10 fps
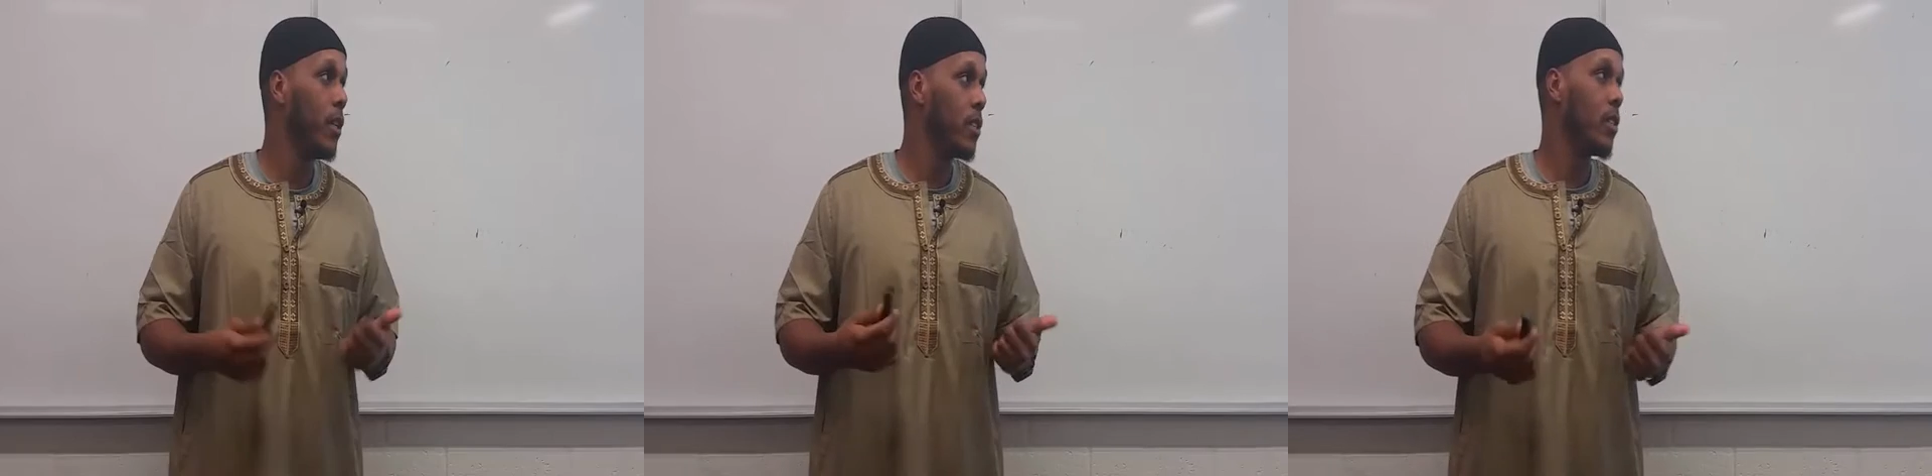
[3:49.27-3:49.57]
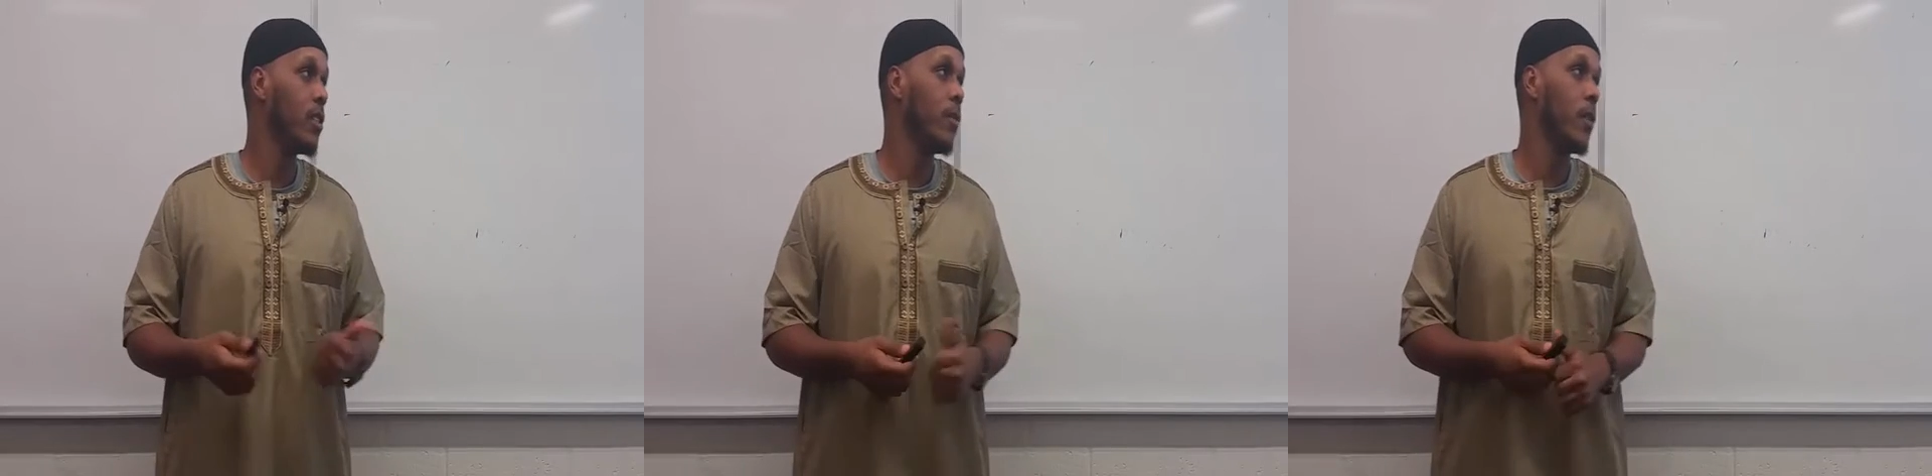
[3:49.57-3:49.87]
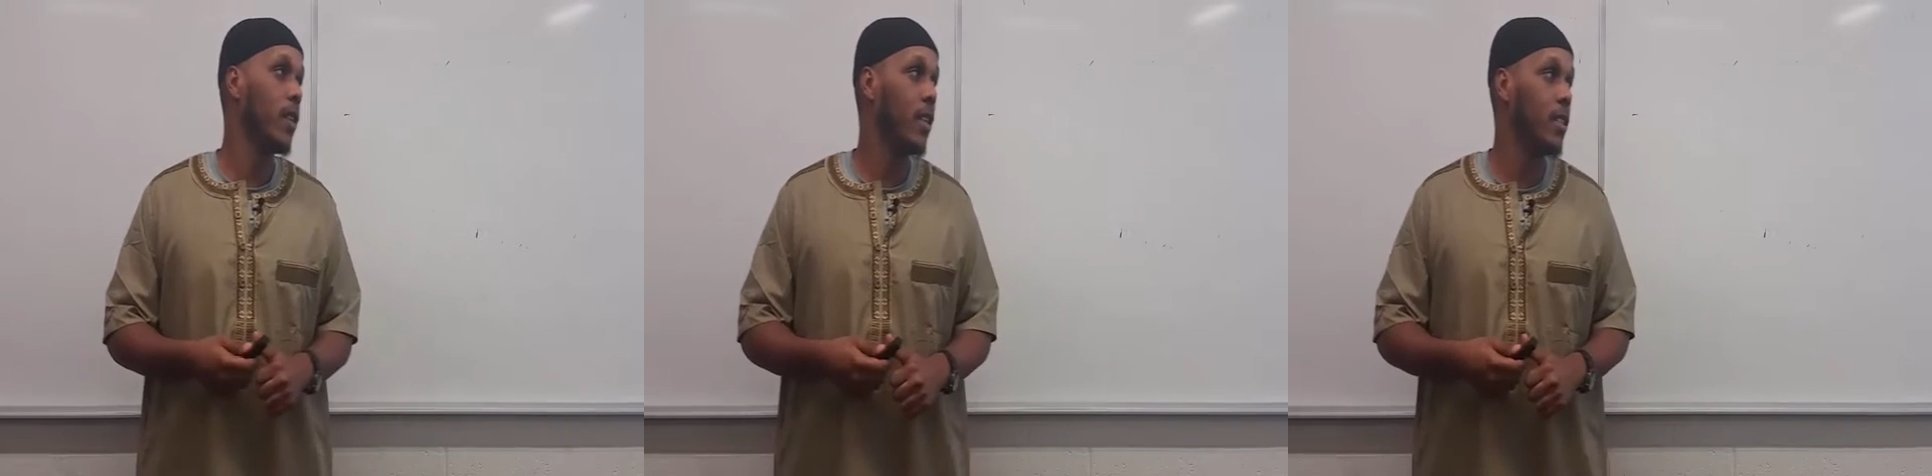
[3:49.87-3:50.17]
Pizza is
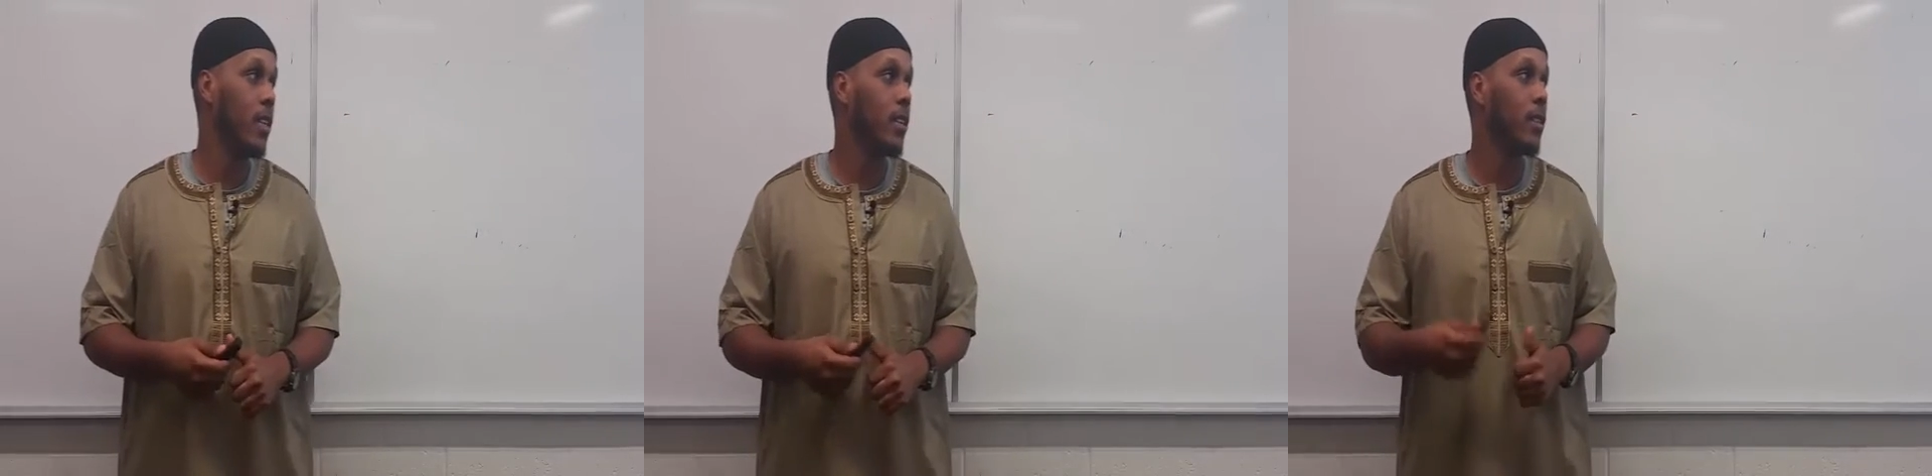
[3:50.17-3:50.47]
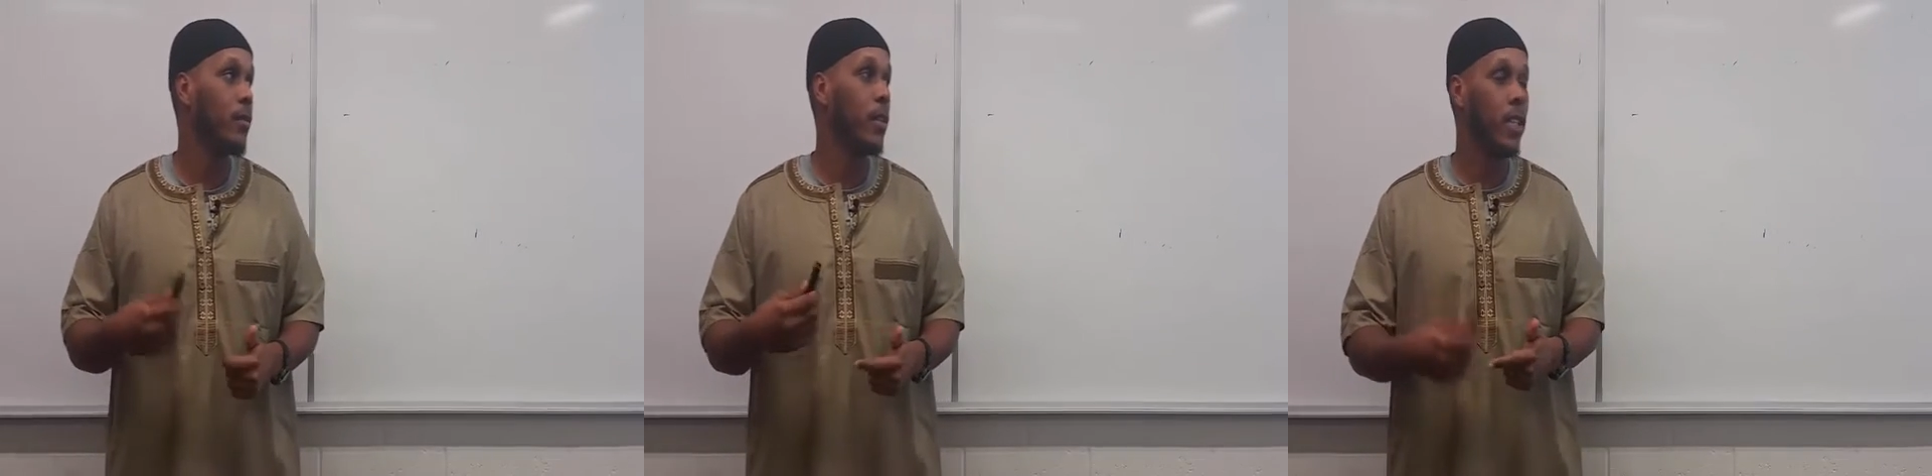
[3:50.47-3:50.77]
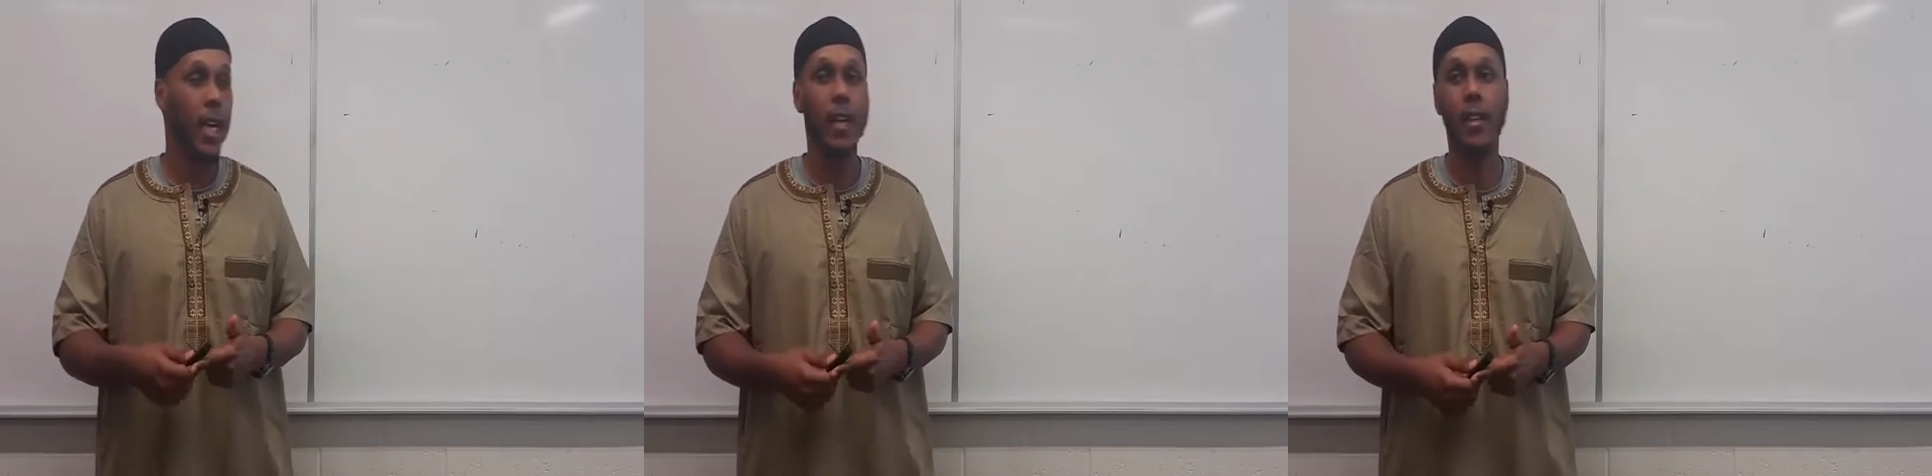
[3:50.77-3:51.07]
something that is eaten.
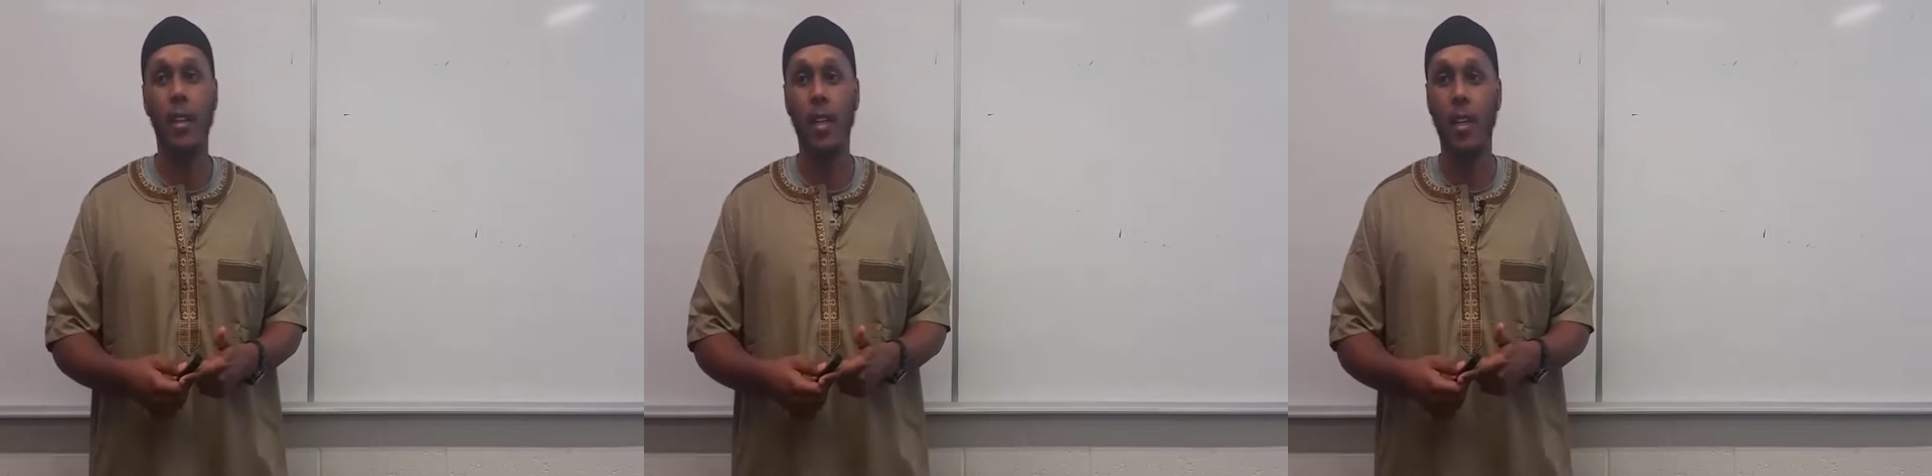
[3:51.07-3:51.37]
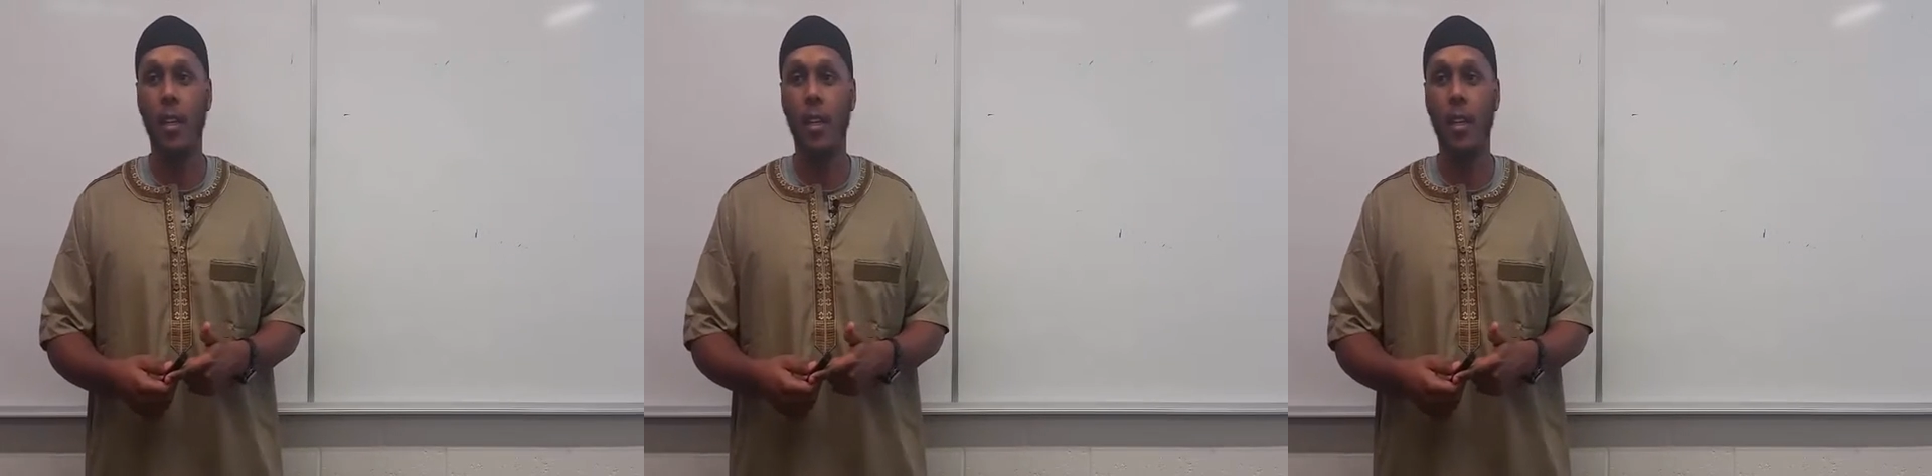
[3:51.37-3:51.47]
Biryani.